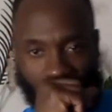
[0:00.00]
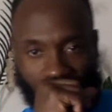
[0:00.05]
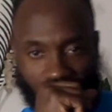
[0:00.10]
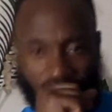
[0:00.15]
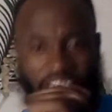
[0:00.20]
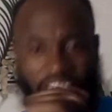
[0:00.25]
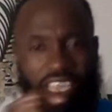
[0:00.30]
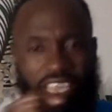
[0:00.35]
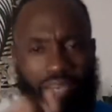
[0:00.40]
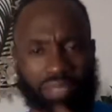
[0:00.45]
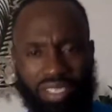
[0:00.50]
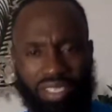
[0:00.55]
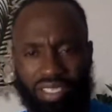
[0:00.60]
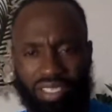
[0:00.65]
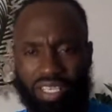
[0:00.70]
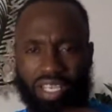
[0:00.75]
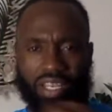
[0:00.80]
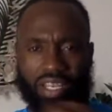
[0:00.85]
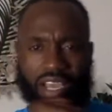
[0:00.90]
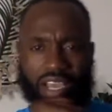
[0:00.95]
Hear me
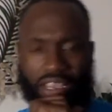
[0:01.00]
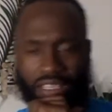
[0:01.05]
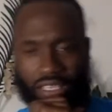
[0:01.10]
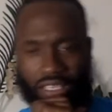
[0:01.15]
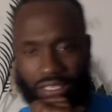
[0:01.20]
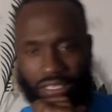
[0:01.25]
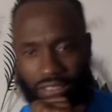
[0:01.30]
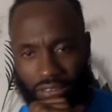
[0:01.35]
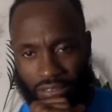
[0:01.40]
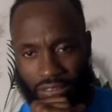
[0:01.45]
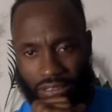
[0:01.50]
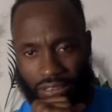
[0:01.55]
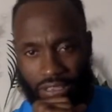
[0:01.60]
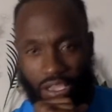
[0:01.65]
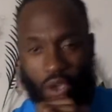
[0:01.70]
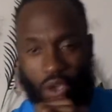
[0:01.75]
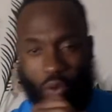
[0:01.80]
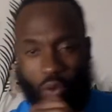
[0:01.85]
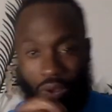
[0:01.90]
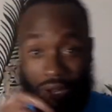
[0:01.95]
say that again.
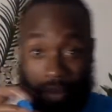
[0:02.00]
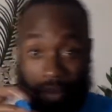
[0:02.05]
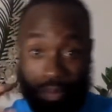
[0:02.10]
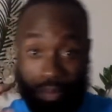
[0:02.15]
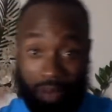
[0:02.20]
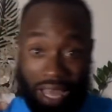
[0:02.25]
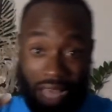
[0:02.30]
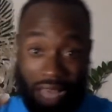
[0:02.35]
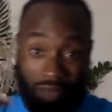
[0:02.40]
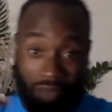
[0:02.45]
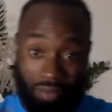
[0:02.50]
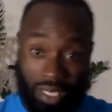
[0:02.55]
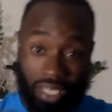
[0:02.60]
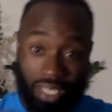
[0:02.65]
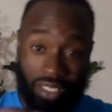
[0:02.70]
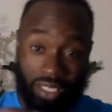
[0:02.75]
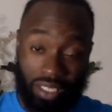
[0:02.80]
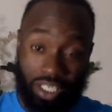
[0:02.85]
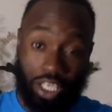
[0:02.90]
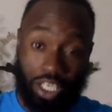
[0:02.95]
When the black man
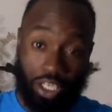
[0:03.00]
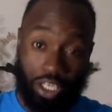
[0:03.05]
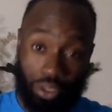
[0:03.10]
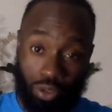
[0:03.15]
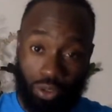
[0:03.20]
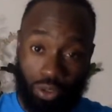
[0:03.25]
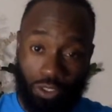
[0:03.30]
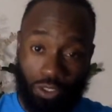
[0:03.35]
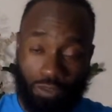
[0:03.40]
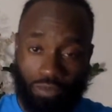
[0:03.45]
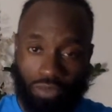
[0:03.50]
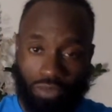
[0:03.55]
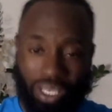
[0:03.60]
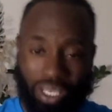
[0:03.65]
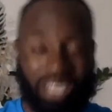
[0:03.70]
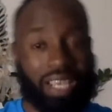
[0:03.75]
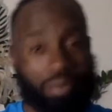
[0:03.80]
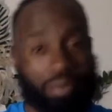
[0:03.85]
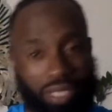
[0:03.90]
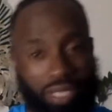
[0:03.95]
is healed, and
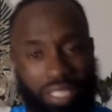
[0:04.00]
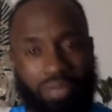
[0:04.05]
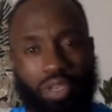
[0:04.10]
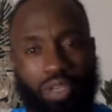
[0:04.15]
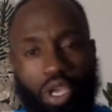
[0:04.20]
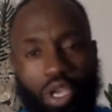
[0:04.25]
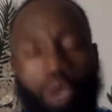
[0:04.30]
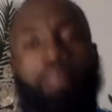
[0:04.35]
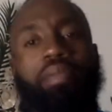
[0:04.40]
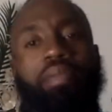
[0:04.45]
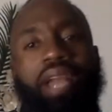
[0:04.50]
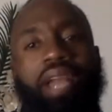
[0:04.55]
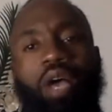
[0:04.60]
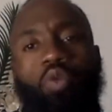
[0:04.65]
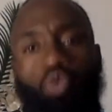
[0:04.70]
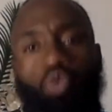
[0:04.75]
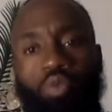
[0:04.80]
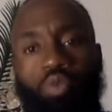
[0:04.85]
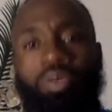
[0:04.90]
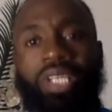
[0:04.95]
that means black
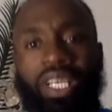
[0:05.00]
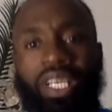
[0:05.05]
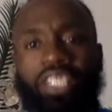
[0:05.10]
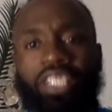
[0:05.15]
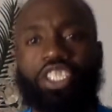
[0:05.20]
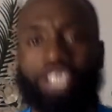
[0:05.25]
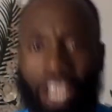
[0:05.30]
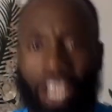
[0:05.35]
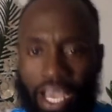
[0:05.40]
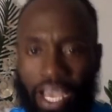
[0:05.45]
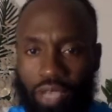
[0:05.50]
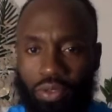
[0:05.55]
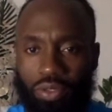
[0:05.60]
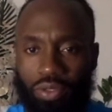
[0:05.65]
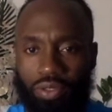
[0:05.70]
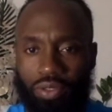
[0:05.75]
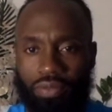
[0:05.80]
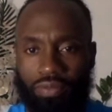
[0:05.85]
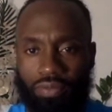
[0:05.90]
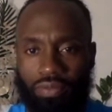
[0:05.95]
woman and child,
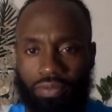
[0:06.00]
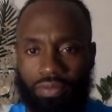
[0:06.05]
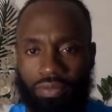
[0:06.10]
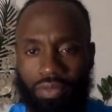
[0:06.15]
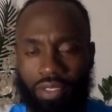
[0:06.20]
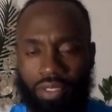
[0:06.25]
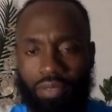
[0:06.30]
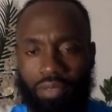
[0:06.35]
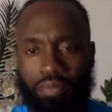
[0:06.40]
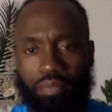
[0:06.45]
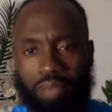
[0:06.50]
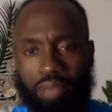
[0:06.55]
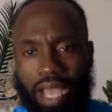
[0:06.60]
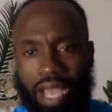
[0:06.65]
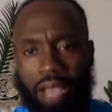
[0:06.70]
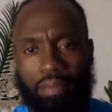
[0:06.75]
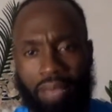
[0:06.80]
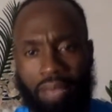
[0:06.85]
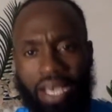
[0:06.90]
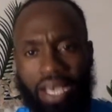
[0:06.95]
black
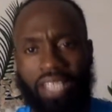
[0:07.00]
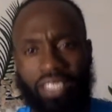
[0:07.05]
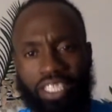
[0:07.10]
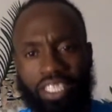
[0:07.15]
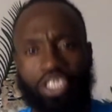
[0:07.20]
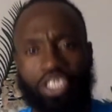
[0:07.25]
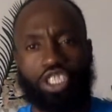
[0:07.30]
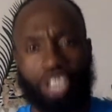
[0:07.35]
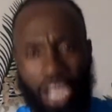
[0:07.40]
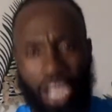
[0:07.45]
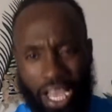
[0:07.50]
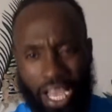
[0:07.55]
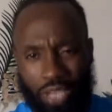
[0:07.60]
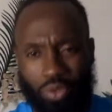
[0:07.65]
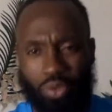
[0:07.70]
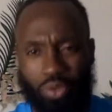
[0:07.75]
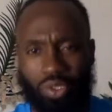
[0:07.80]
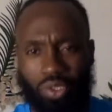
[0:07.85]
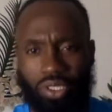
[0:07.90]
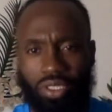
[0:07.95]
man and
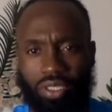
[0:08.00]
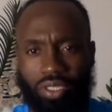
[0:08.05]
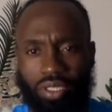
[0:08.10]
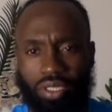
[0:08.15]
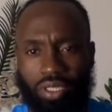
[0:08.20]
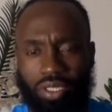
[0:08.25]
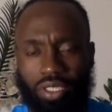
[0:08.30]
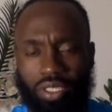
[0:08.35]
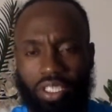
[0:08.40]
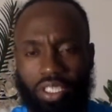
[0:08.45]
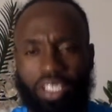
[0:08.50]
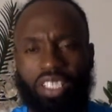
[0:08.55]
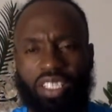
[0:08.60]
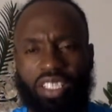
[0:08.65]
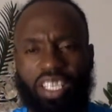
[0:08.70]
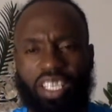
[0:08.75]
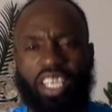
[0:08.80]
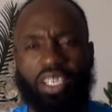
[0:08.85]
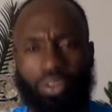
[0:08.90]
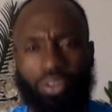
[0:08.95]
child is
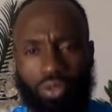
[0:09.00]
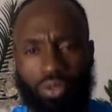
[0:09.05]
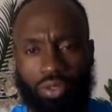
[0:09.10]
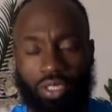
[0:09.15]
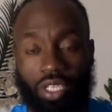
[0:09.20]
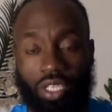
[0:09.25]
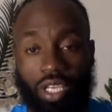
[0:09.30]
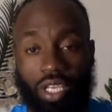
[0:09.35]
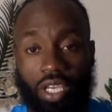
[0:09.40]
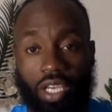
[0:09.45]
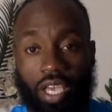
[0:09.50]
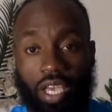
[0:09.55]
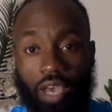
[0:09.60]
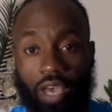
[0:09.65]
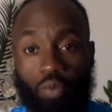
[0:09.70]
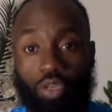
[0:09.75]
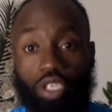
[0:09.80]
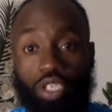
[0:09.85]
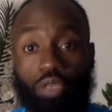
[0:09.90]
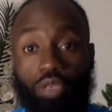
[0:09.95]
healed, and
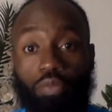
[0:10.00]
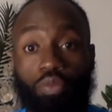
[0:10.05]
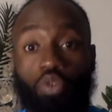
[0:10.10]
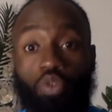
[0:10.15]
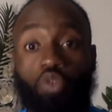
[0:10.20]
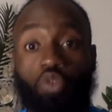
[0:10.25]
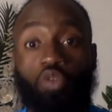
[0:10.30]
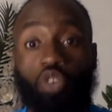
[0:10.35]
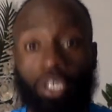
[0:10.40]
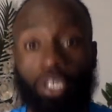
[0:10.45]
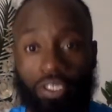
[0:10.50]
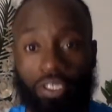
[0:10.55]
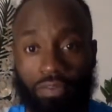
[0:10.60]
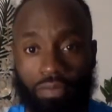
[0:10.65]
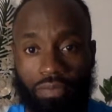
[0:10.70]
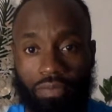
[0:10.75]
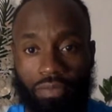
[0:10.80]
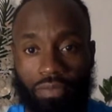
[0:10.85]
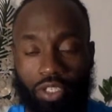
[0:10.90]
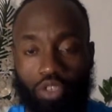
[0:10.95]
we can move on,
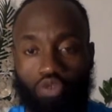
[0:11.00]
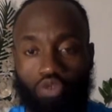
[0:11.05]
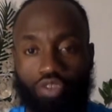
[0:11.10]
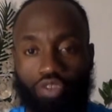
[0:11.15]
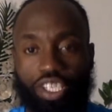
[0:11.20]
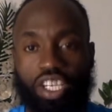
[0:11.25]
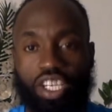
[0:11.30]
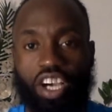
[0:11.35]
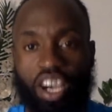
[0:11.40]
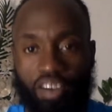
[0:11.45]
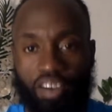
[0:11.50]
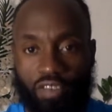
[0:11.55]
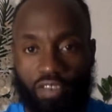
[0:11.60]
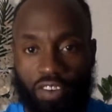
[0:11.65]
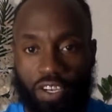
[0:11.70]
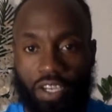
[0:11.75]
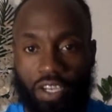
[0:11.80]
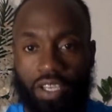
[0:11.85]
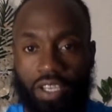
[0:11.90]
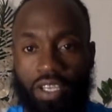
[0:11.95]

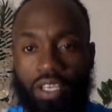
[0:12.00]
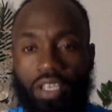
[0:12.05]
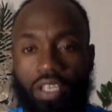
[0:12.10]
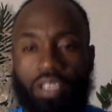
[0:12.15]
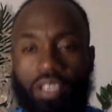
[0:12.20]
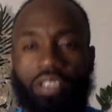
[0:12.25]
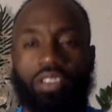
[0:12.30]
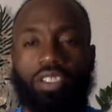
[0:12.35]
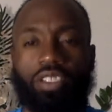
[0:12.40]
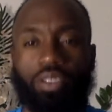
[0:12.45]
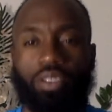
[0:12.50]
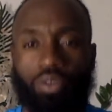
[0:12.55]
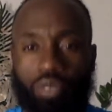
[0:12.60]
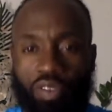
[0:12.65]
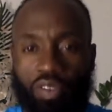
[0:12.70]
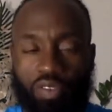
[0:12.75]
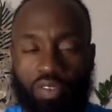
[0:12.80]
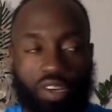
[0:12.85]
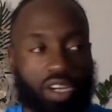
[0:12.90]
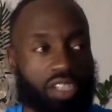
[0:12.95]
recover, deal
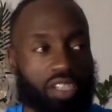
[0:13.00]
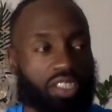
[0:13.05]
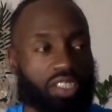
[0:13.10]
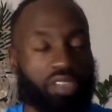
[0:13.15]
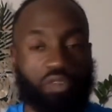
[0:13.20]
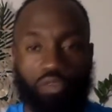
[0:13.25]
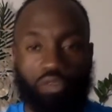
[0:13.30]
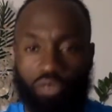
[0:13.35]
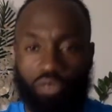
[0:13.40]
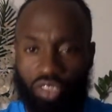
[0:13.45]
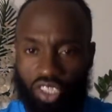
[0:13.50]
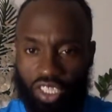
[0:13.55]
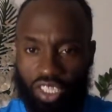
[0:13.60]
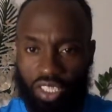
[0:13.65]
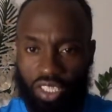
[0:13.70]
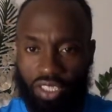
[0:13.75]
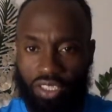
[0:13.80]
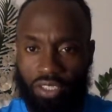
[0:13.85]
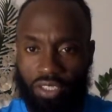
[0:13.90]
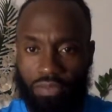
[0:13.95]
with our
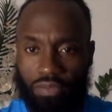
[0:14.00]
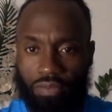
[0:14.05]
differences,